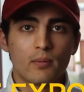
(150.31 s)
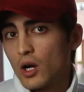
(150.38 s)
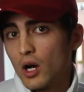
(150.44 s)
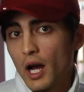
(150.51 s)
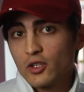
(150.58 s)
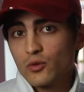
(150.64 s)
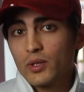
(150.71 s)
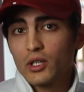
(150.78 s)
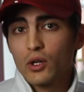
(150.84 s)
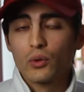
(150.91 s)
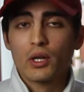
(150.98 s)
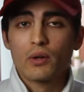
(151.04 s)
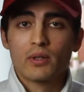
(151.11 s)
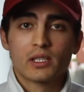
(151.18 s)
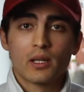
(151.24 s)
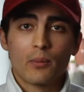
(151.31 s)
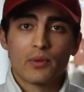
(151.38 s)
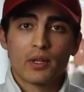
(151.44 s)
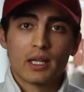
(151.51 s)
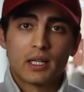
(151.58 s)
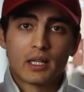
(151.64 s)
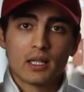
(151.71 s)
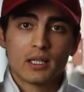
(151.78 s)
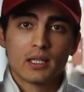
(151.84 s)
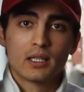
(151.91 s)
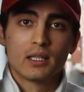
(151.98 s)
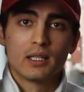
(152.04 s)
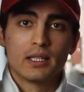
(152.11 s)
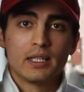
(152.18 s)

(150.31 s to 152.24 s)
As we know, there is something, it